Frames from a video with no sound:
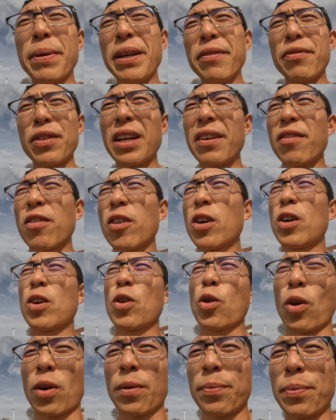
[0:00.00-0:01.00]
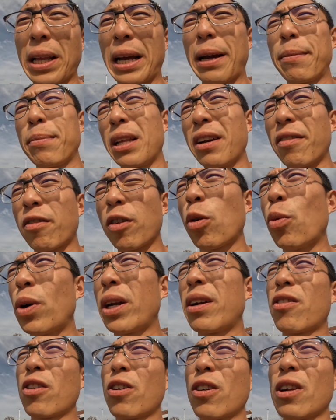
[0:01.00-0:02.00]
beef liver or lamb liver,
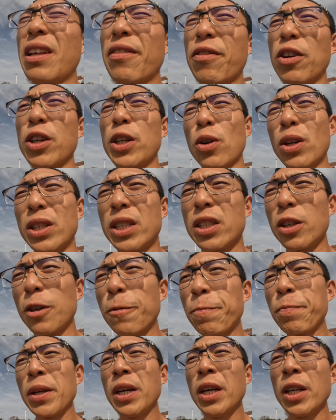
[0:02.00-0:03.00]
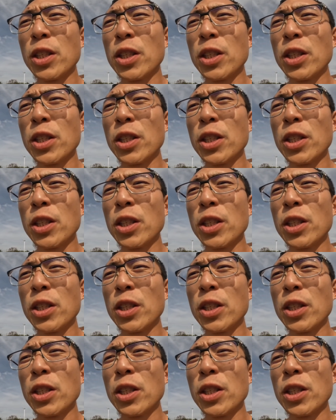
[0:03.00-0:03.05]
whatever liver you're into.